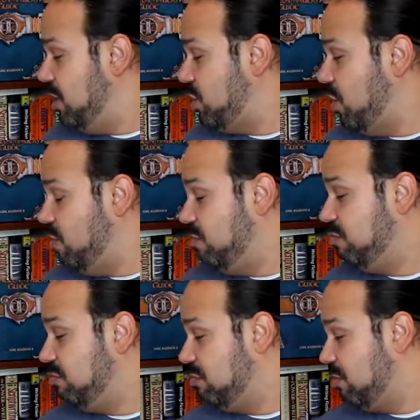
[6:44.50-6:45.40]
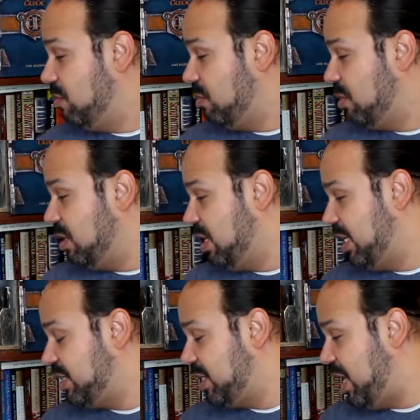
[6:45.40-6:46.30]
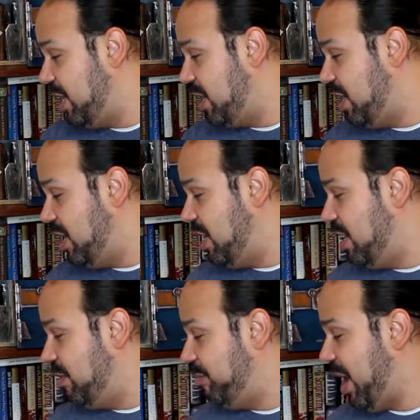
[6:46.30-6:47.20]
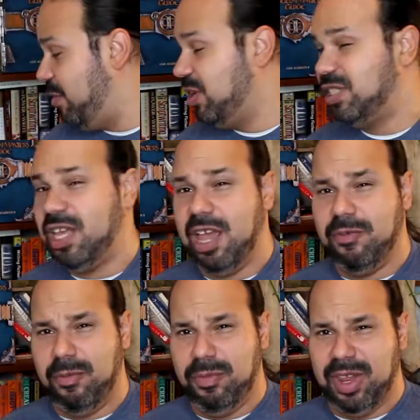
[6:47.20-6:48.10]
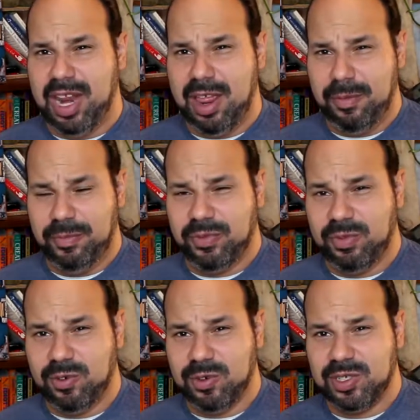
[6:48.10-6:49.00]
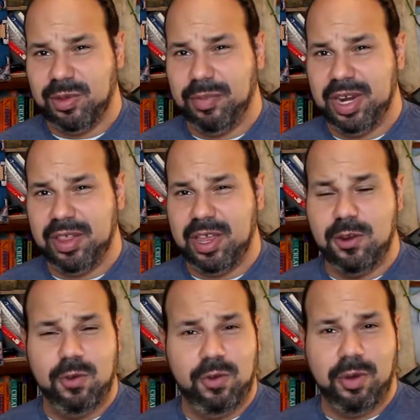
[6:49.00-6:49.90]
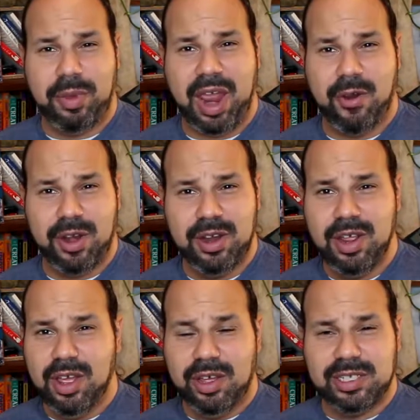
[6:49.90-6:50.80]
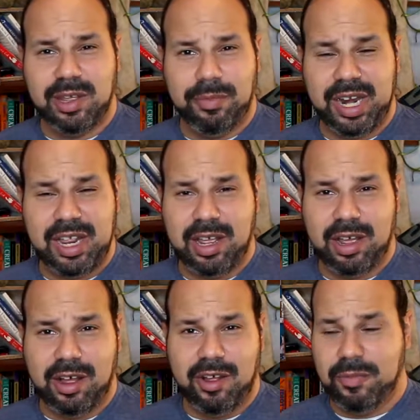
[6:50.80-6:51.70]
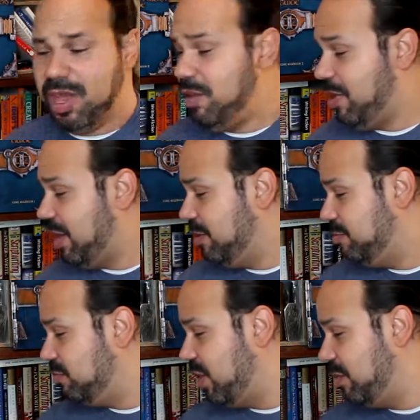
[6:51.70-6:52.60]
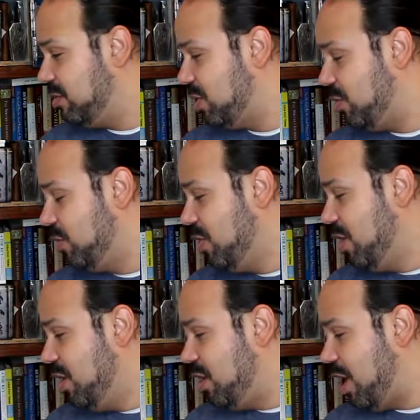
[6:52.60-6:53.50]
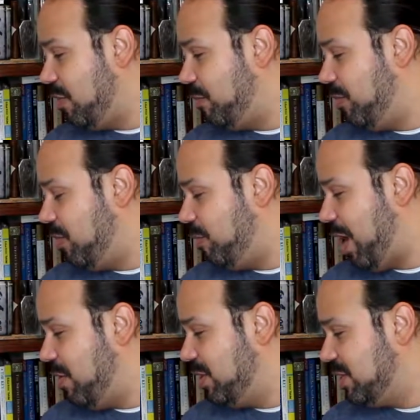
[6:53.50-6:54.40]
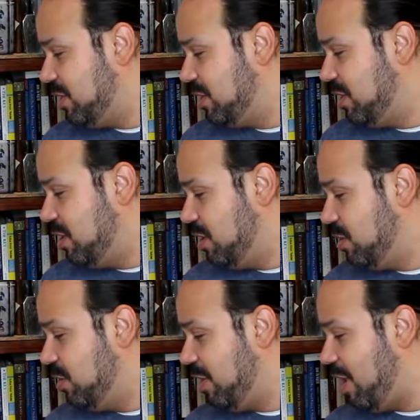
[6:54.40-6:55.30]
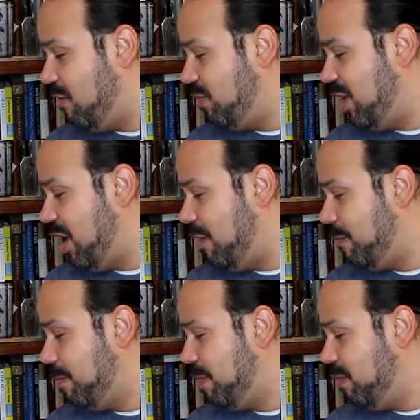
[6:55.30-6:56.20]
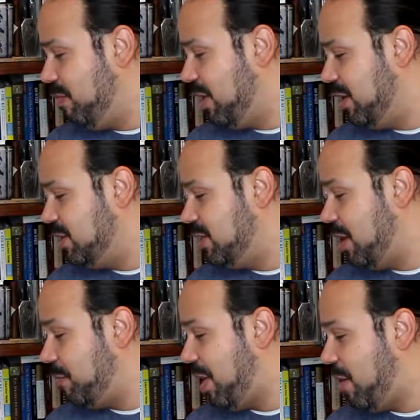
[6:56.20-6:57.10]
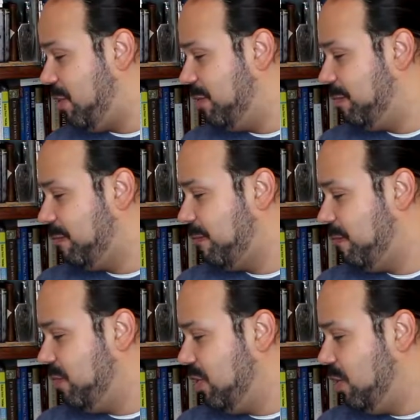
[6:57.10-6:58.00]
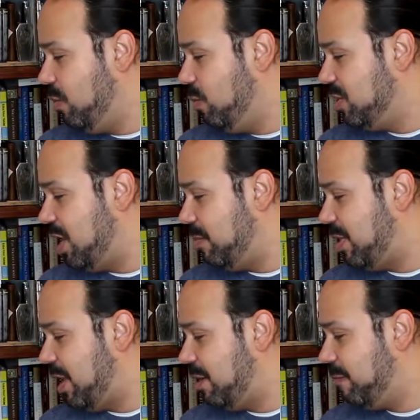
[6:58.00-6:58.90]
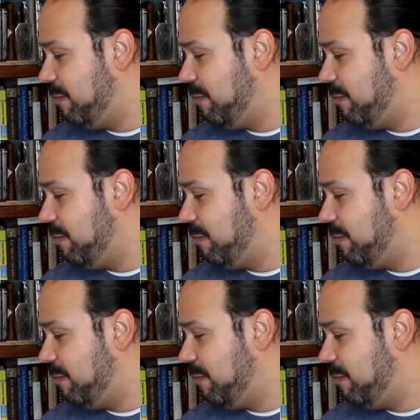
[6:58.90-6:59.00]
So let's take parents gave them the name for somebody they knew, a parent, somebody, anybody, right? So now the parents could have given them the name because their parent was named that.